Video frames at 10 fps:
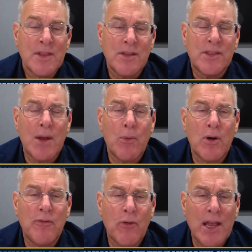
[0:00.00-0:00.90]
that they
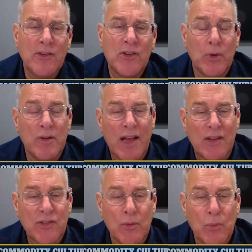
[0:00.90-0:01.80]
were afraid to
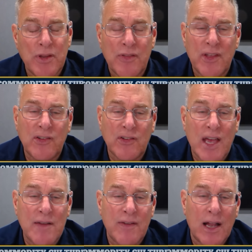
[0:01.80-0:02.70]
invest in when the
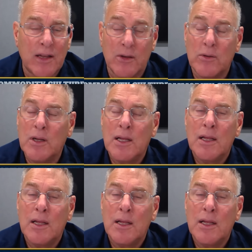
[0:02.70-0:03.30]
thesis had value.